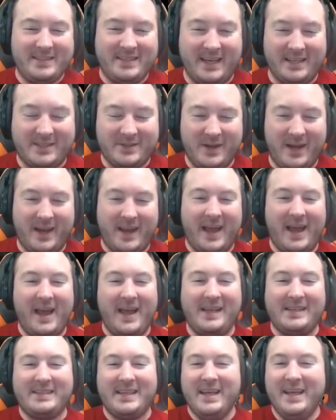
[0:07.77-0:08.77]
That's right,
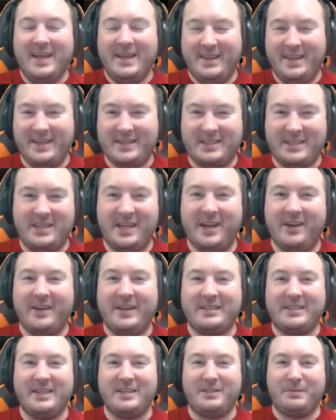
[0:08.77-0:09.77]
guys. This
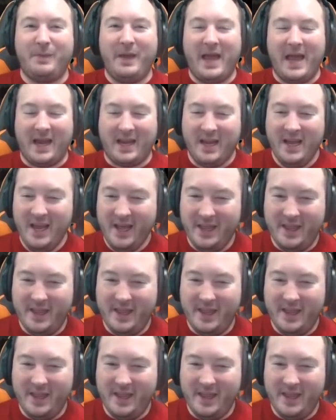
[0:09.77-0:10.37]
series is back.